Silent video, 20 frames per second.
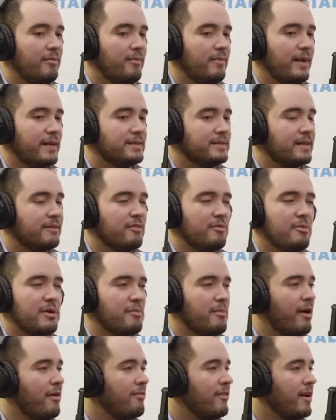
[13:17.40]
That's given me
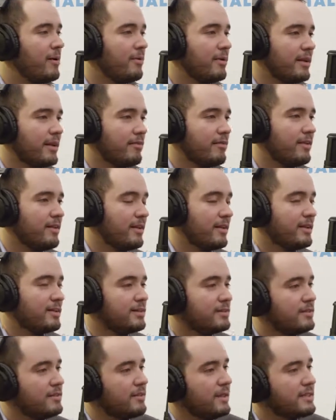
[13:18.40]
and my family everything.
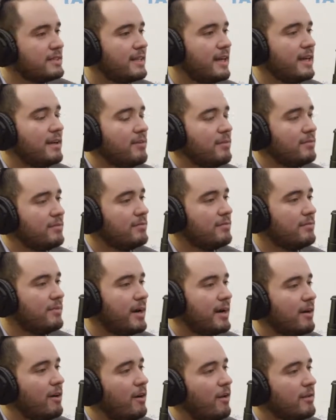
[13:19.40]
So that's kind of
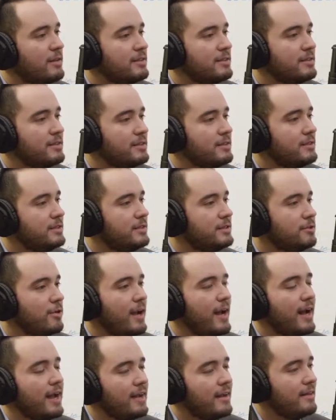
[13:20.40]
my college
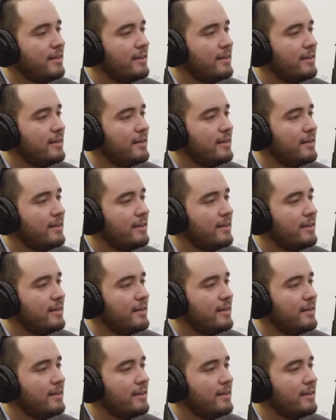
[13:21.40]
track.